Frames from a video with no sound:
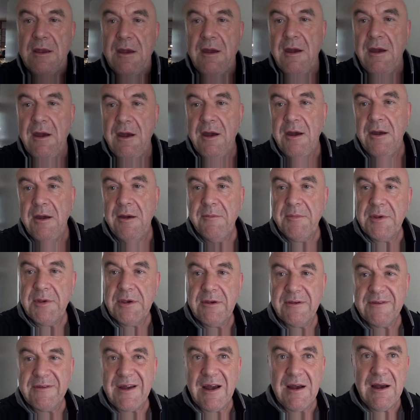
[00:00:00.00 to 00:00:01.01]
uh,
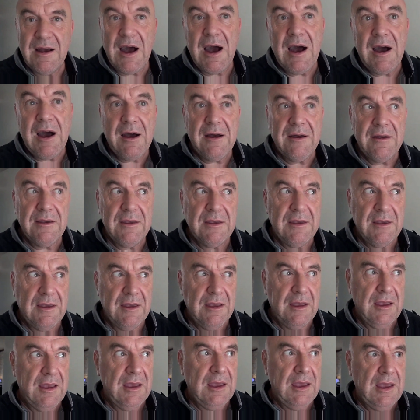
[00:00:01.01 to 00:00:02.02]
because art
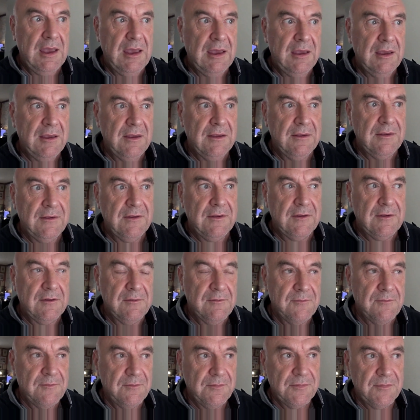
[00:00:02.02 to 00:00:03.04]

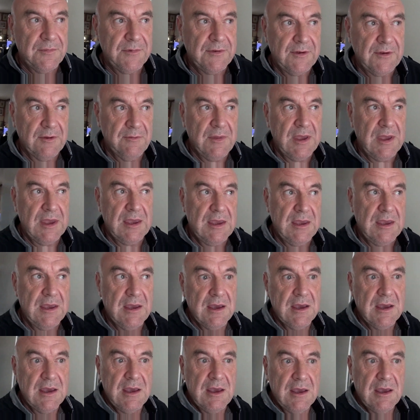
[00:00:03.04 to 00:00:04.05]
is to
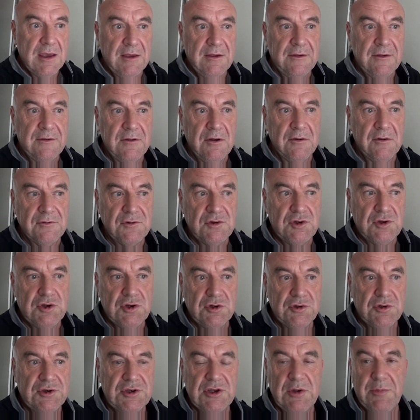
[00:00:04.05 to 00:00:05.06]
me it's not
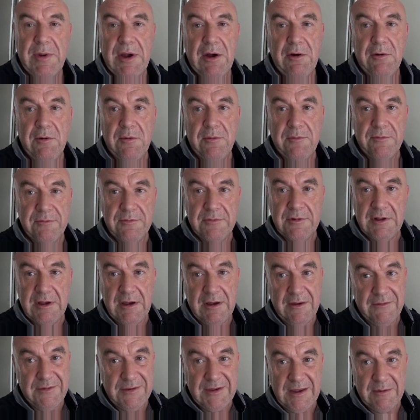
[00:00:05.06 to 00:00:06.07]
just about,
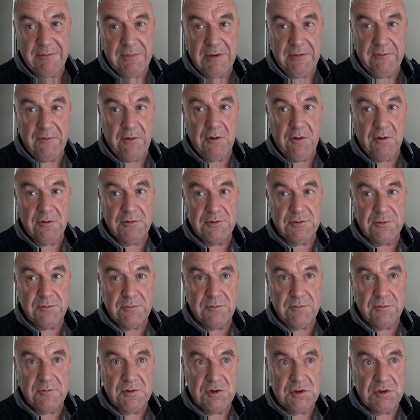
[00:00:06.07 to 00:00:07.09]
like I've said before,
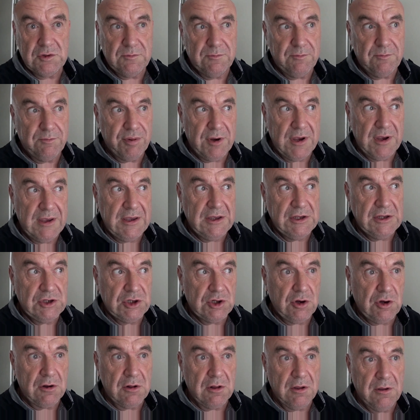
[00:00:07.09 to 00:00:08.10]
pretty
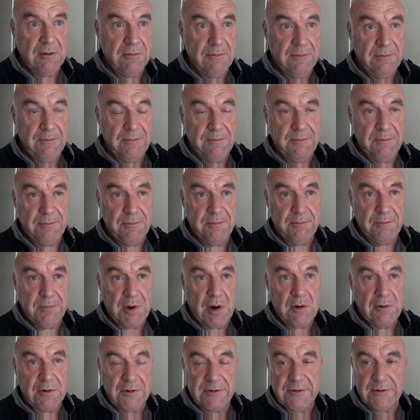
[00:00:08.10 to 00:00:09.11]
chocolate
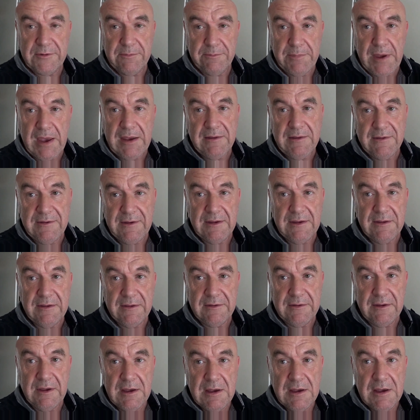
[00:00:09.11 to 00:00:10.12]
box
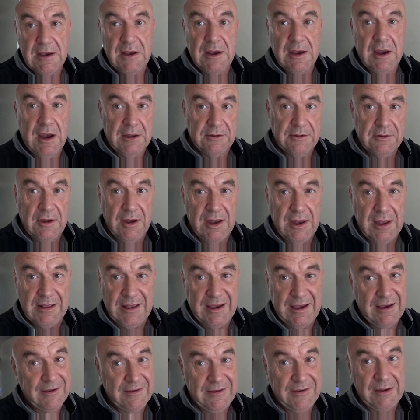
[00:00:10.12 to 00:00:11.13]
paintings. And like
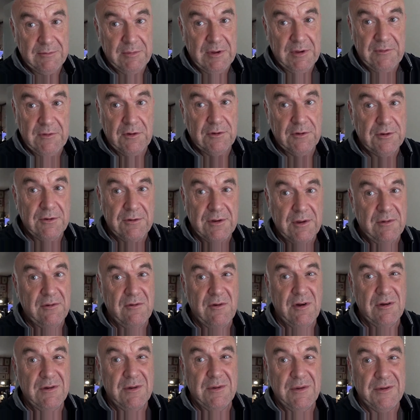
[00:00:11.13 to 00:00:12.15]
I said before, don't get
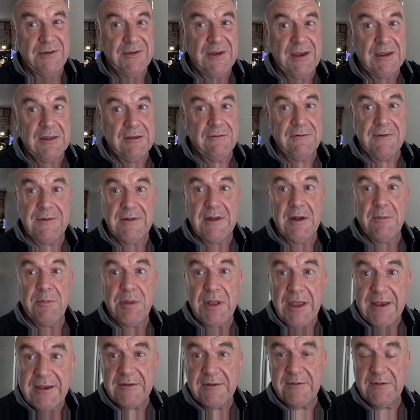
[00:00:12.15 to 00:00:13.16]
me wrong, I'm not saying there isn't a
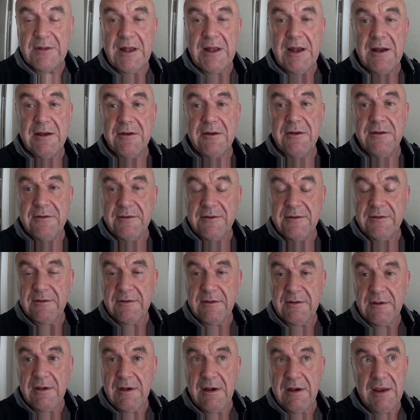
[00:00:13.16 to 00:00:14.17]
place for that,
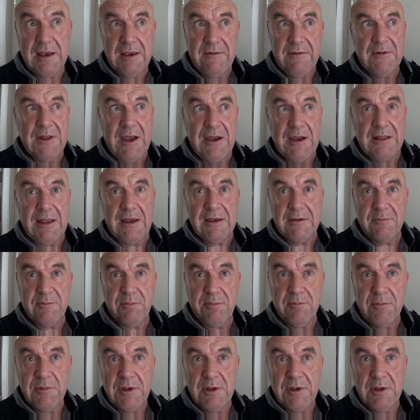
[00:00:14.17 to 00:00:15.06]
because even I like